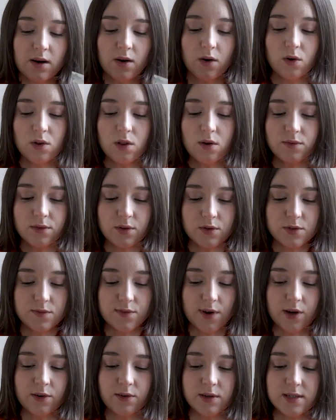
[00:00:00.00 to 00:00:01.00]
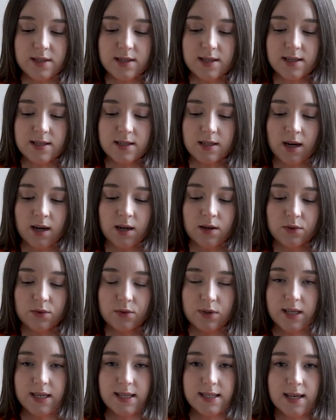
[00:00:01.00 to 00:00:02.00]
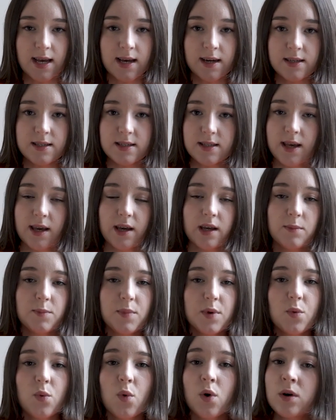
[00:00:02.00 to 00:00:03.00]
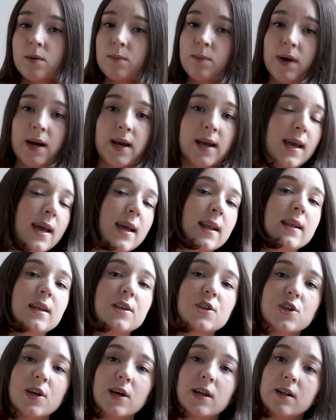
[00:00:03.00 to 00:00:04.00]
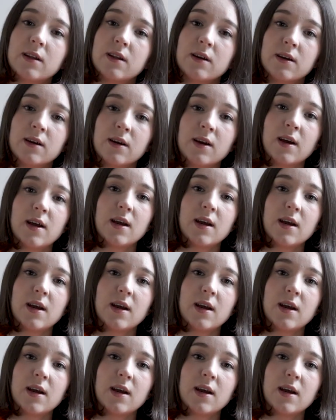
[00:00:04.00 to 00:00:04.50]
All of those fragrances are unisex, they can be worn by any gender.